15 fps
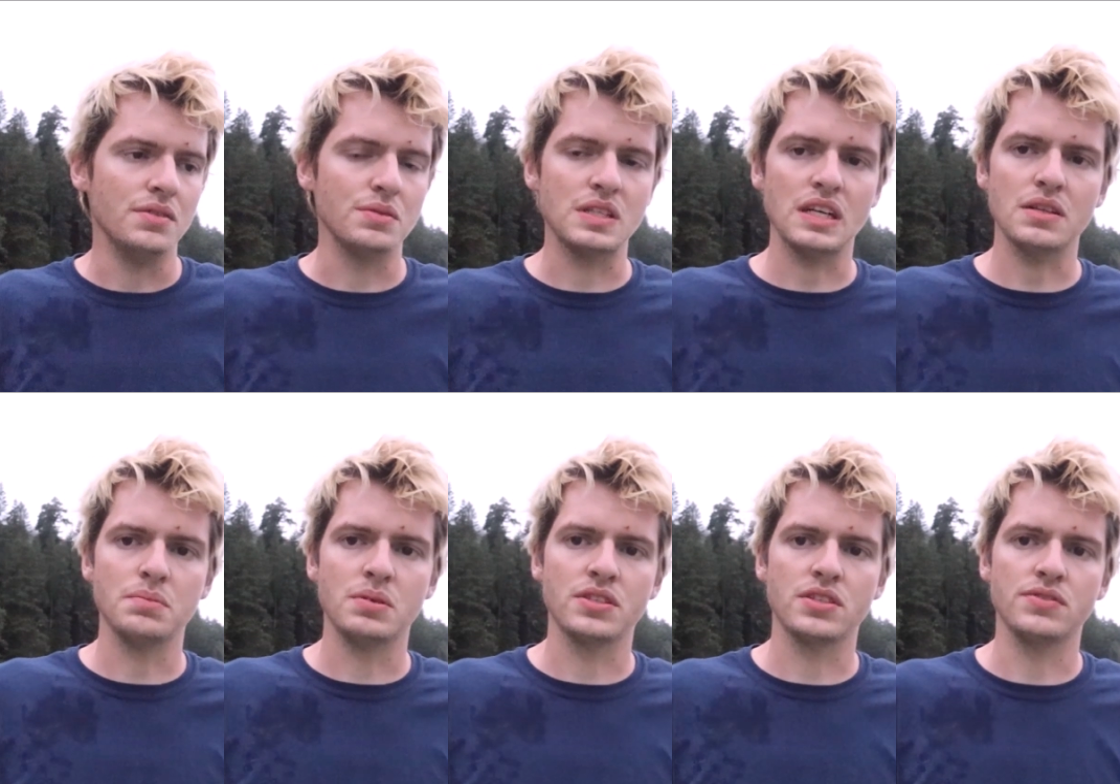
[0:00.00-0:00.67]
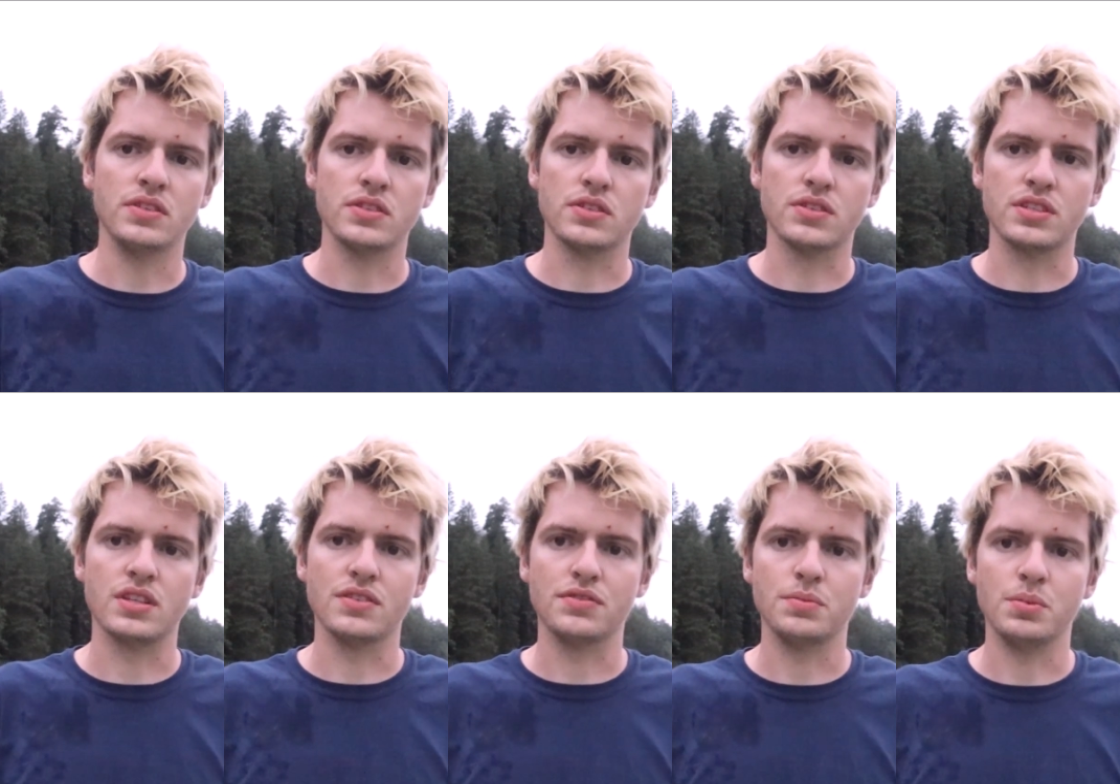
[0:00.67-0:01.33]
We got a bunch of other
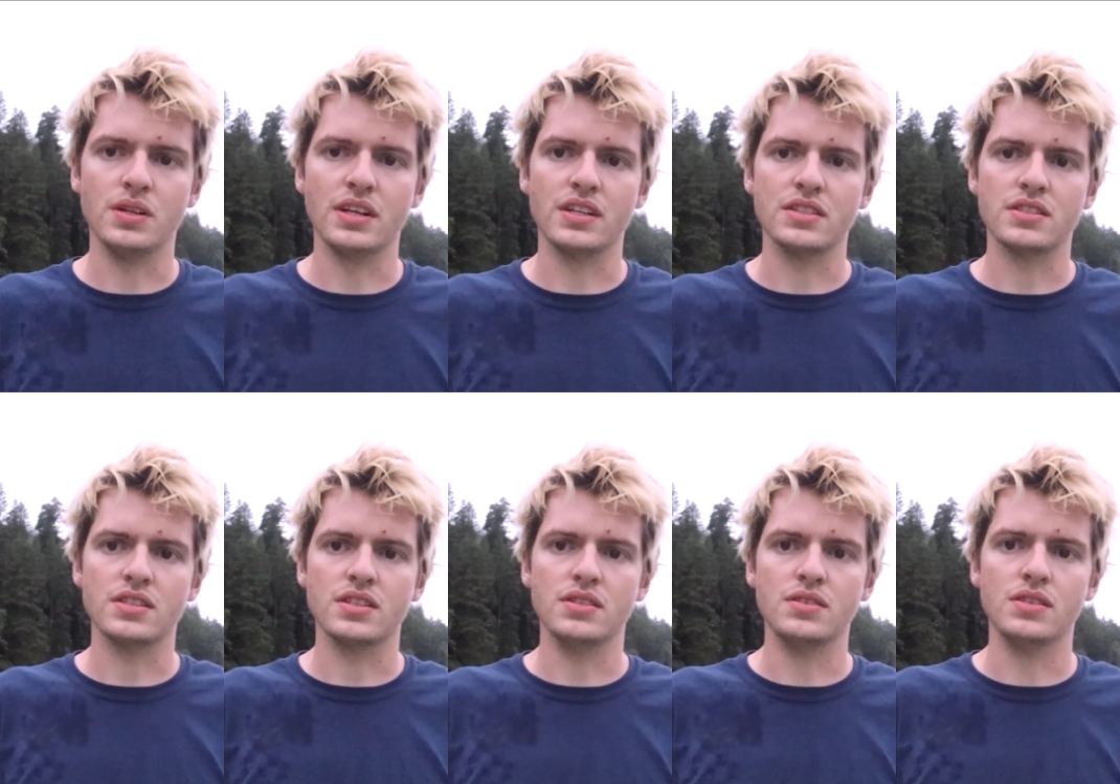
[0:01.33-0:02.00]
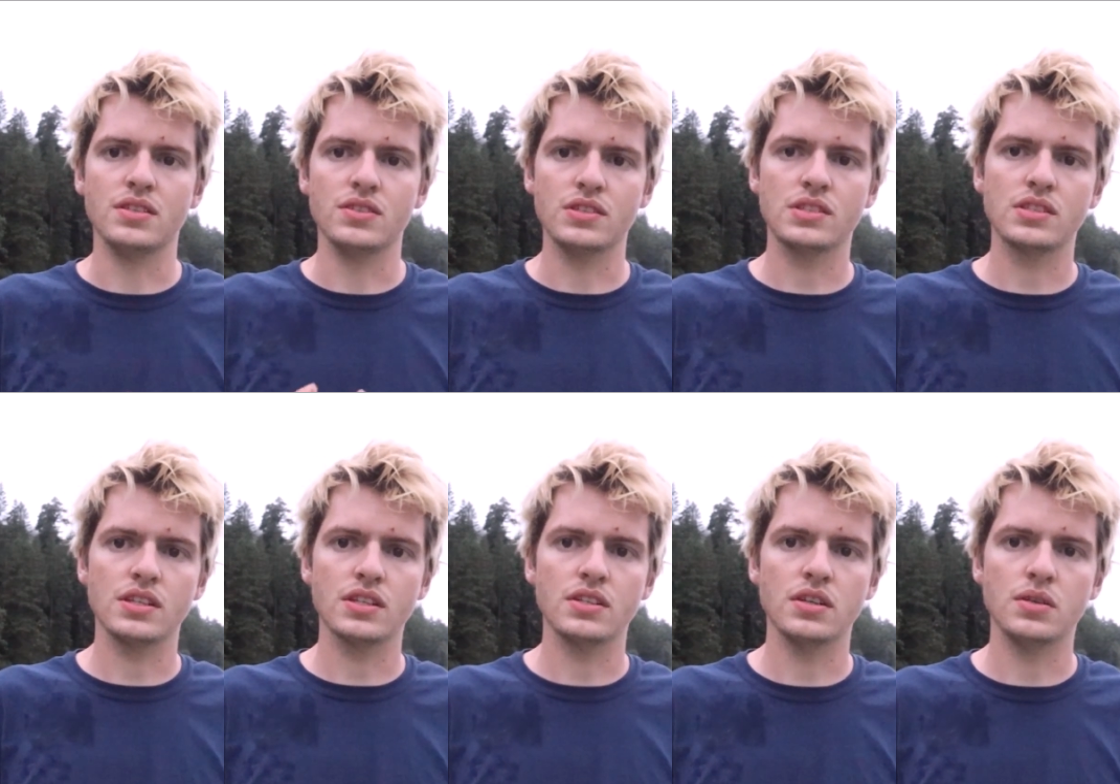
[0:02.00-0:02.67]
stuff planned, so
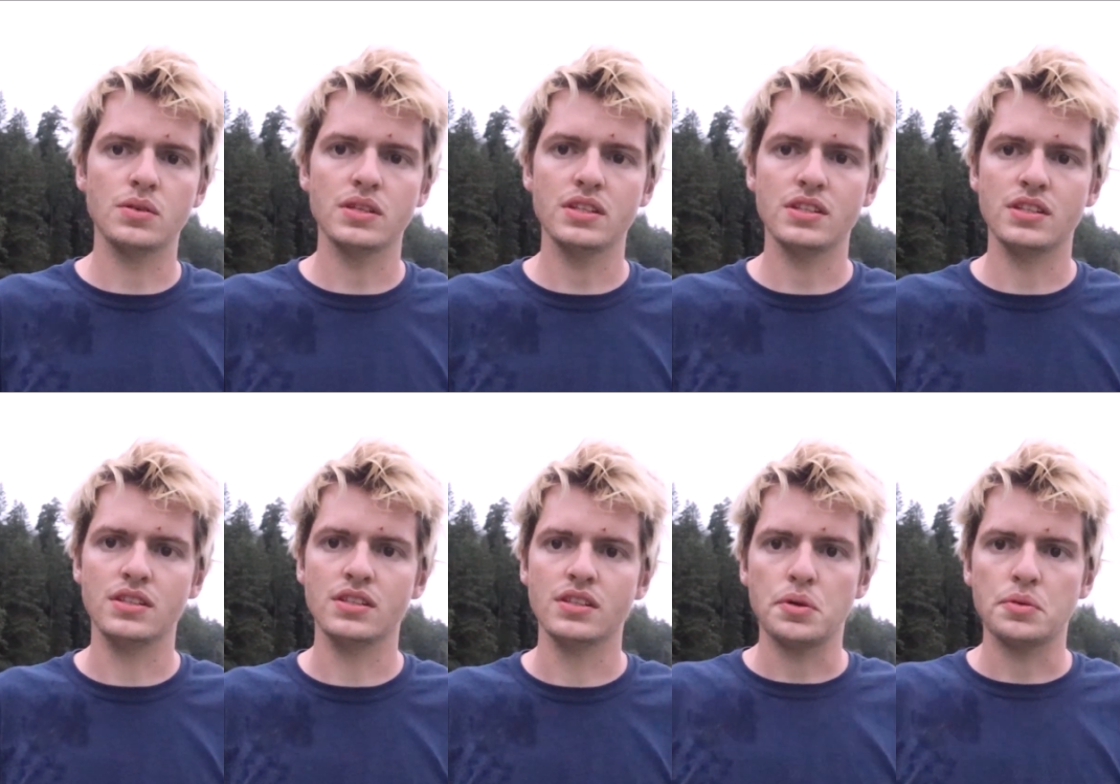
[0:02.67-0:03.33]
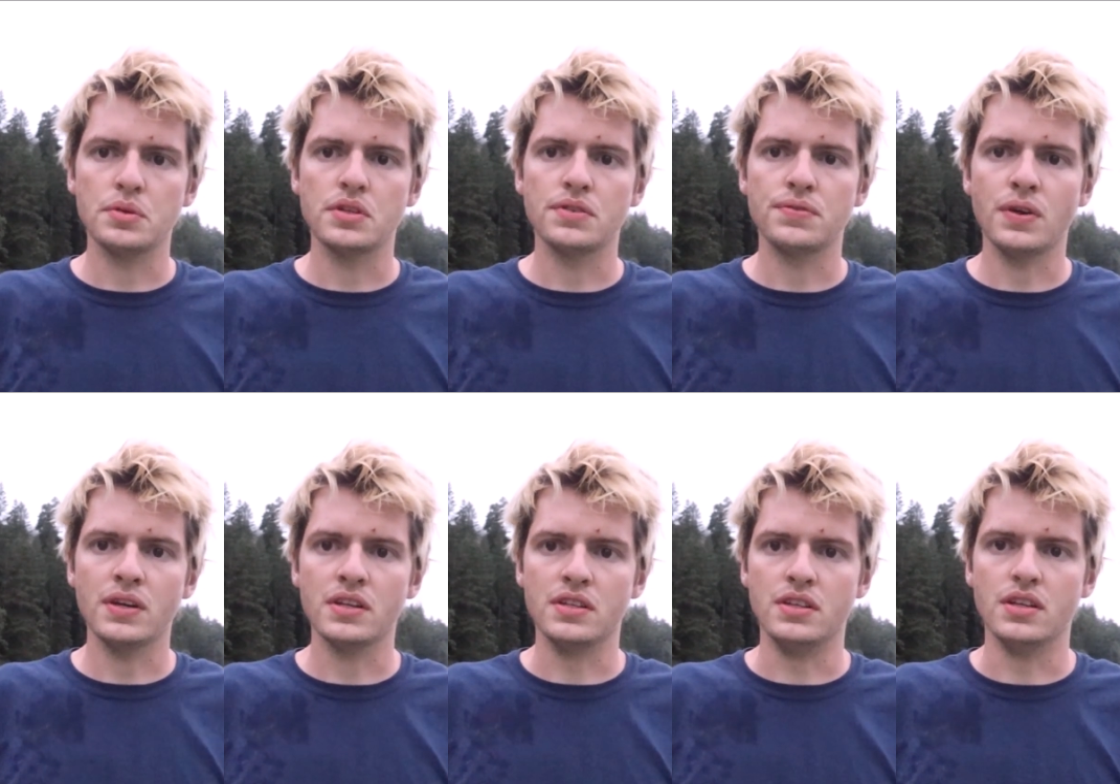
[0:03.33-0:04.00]
let's get going and what we could
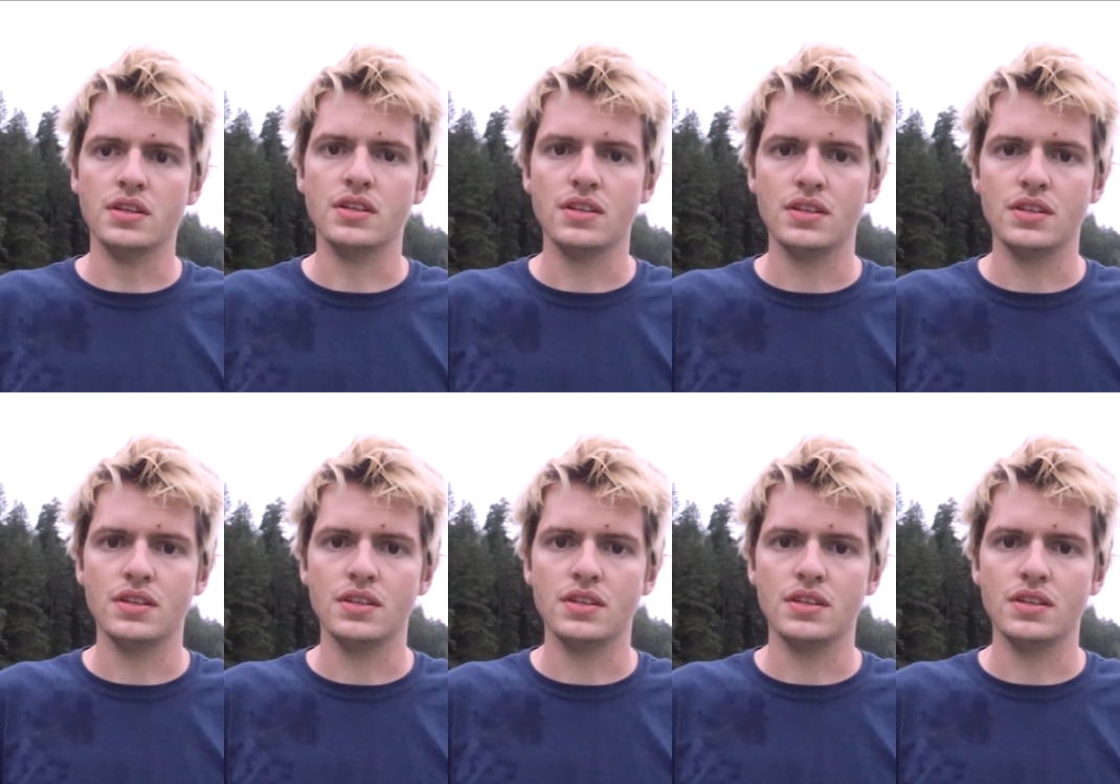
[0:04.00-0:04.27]
find.